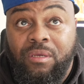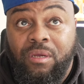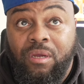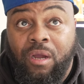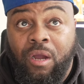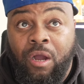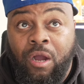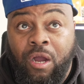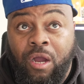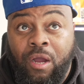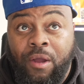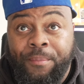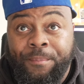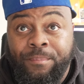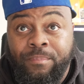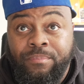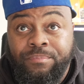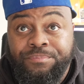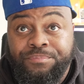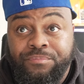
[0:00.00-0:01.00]

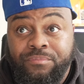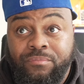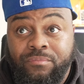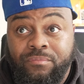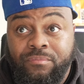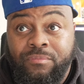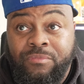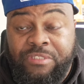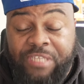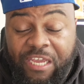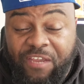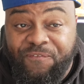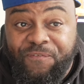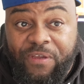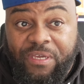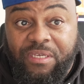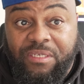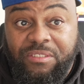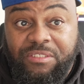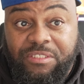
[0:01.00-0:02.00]
Um
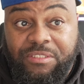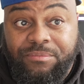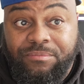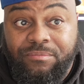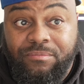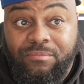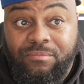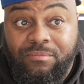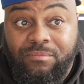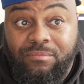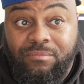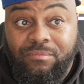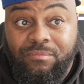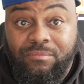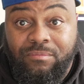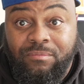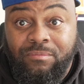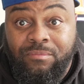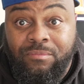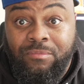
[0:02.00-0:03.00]
Defense.
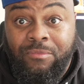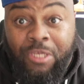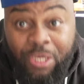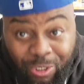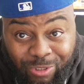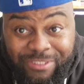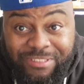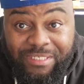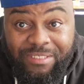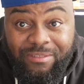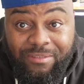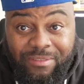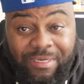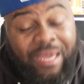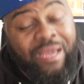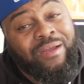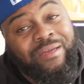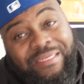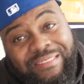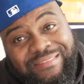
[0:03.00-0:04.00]
Houston.
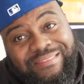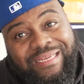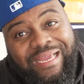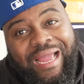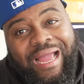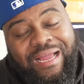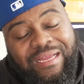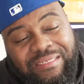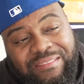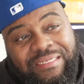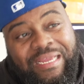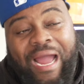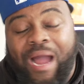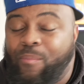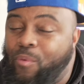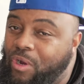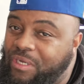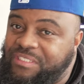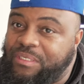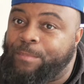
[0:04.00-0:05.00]
Now, it,
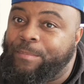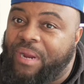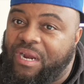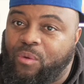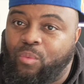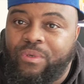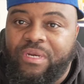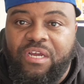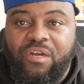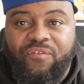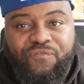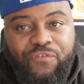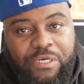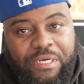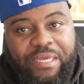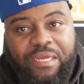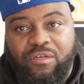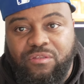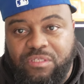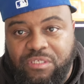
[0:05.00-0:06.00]
Cowboys are better when they're fully
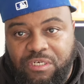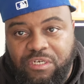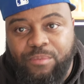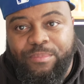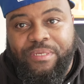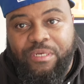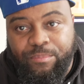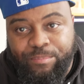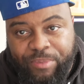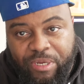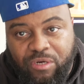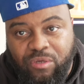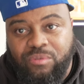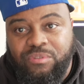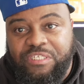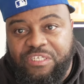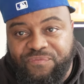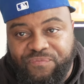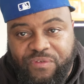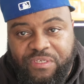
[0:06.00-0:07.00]
healthy, a little bit better on
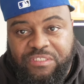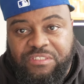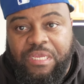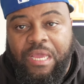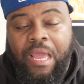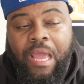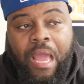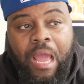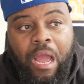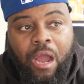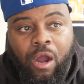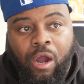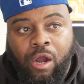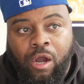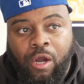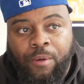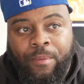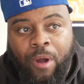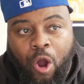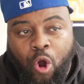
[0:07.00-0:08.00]
defense.
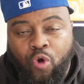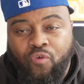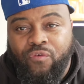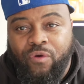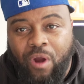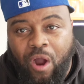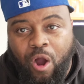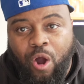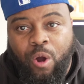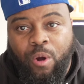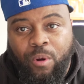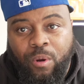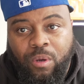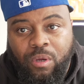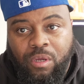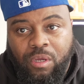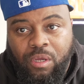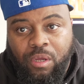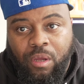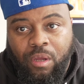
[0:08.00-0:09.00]
Um, overall,
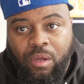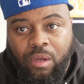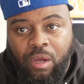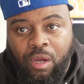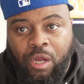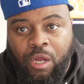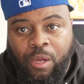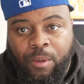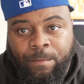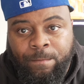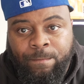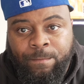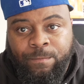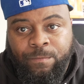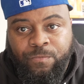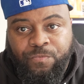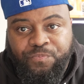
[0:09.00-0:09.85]
um,